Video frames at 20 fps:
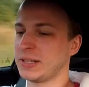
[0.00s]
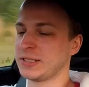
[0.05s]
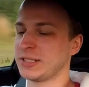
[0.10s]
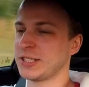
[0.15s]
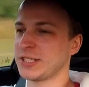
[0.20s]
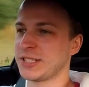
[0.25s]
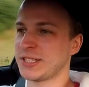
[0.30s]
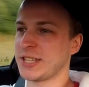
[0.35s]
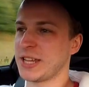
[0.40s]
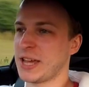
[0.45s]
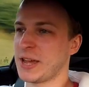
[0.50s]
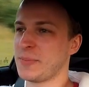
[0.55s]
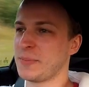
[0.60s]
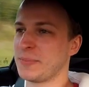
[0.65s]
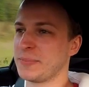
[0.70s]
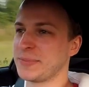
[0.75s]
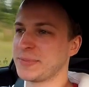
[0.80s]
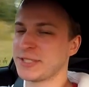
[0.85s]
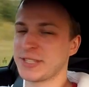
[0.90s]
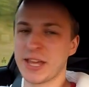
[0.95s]
Just
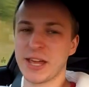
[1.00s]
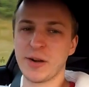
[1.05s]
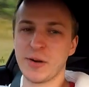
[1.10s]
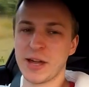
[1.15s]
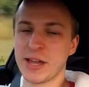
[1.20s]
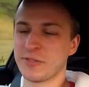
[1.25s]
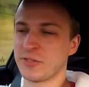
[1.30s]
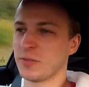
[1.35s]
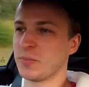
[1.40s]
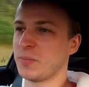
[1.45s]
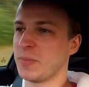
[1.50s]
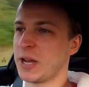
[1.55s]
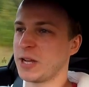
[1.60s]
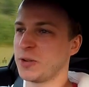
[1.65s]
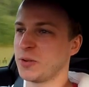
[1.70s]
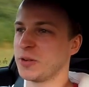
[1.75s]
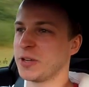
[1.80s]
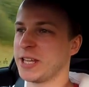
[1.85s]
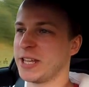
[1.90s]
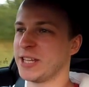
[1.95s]
stay away from
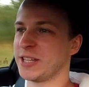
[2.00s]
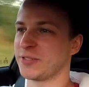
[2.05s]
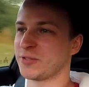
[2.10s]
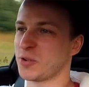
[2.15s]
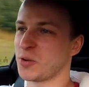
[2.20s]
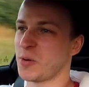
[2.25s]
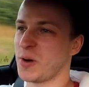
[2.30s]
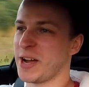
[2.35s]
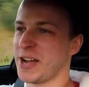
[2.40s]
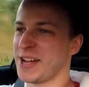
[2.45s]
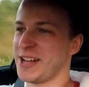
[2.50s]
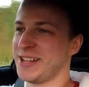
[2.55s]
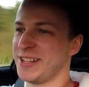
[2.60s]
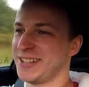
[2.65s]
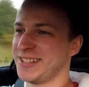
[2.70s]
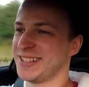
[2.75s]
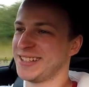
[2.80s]
manual gears for a while.